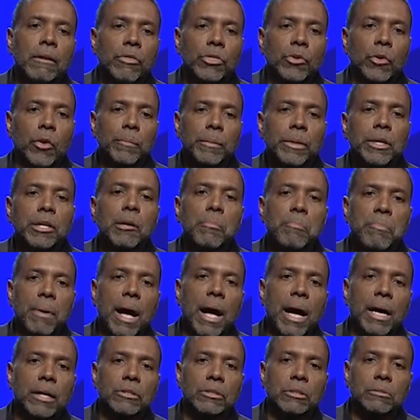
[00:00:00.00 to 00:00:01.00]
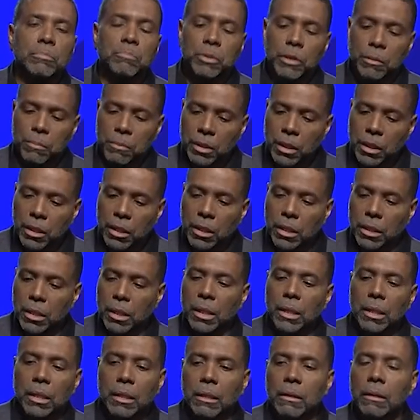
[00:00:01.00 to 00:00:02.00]
throw me in a box, put me in the
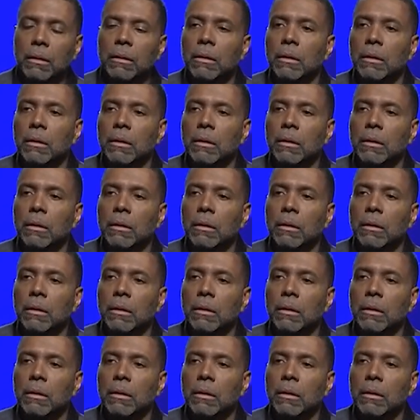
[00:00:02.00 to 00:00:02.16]
thing.